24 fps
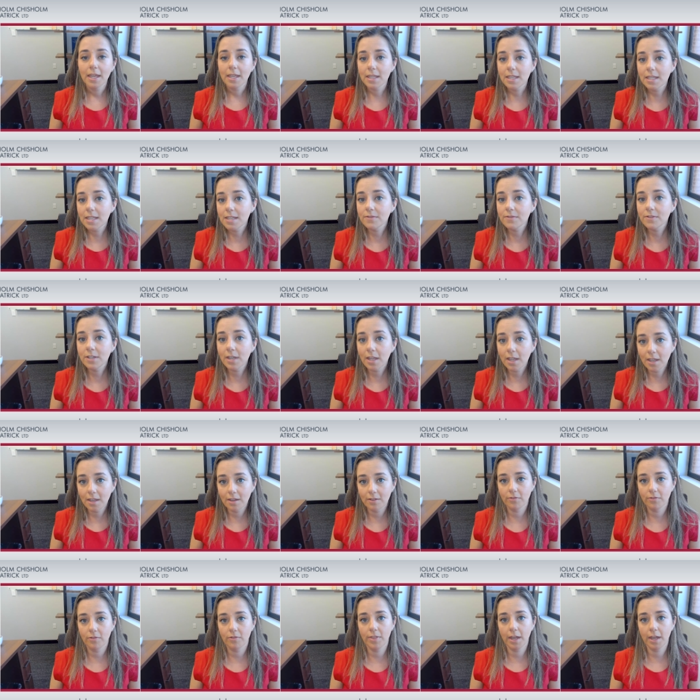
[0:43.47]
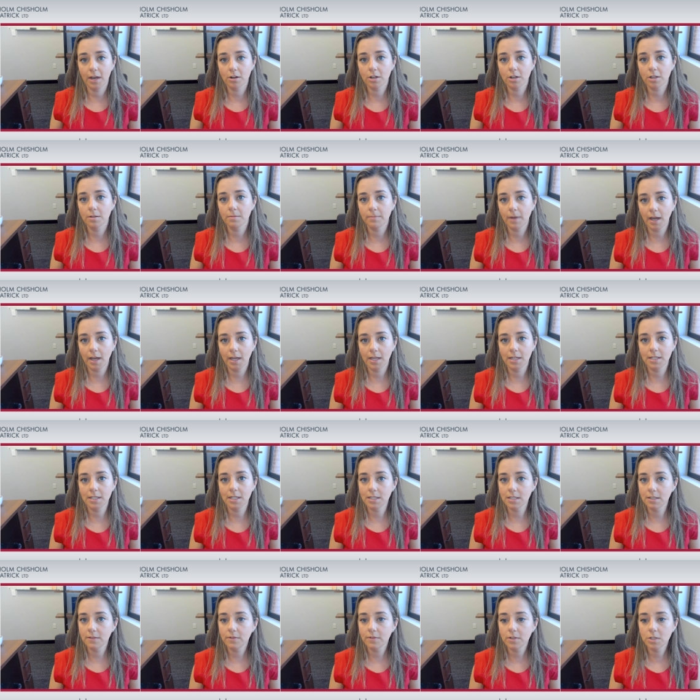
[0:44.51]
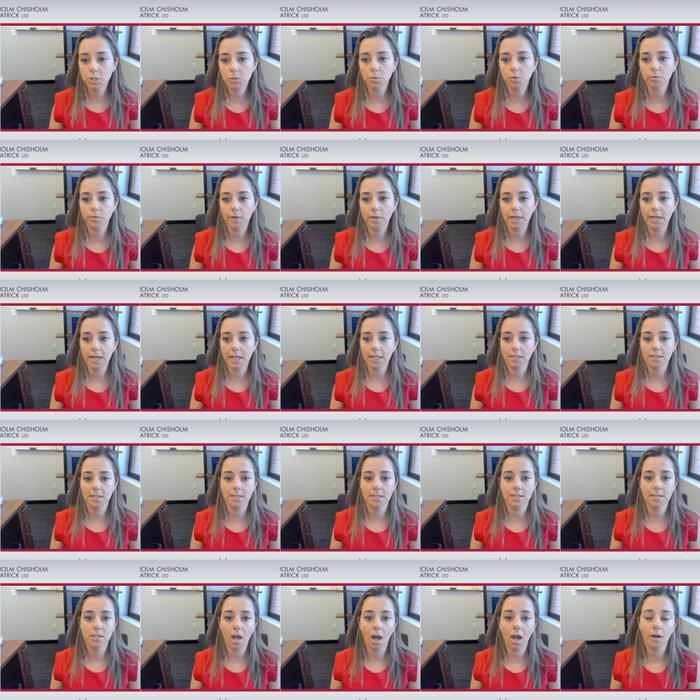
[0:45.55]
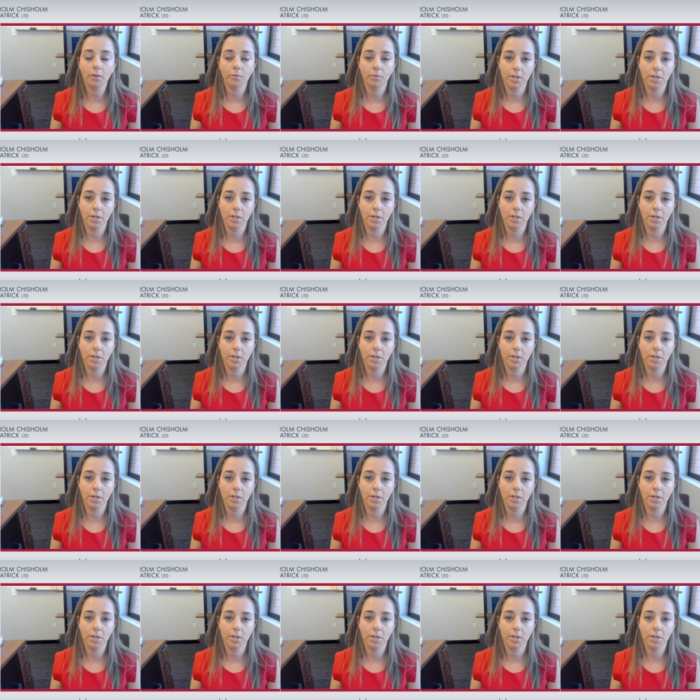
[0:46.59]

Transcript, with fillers: even if their combined individual rating does not